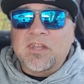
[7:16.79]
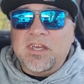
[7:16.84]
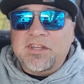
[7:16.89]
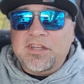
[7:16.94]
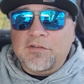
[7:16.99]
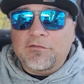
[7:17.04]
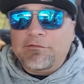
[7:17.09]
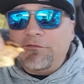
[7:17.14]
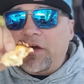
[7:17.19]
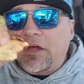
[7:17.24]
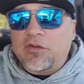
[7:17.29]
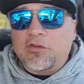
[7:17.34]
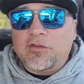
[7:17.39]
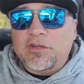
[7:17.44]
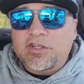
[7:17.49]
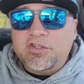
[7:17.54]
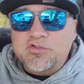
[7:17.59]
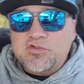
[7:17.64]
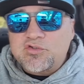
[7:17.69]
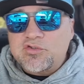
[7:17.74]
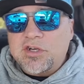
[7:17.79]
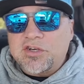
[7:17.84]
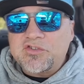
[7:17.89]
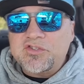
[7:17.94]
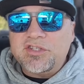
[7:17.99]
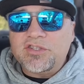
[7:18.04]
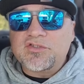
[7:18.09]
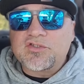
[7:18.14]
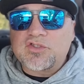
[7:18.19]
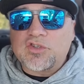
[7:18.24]
And then follow the
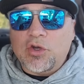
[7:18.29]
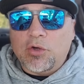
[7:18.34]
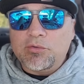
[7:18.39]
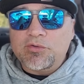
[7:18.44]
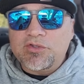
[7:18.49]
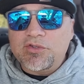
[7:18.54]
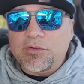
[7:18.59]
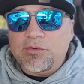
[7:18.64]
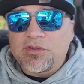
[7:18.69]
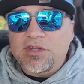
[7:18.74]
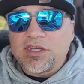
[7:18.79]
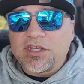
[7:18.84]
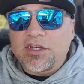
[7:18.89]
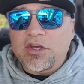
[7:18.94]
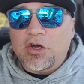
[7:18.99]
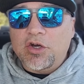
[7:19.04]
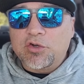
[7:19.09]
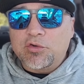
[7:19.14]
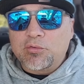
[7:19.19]
instructions. Go to the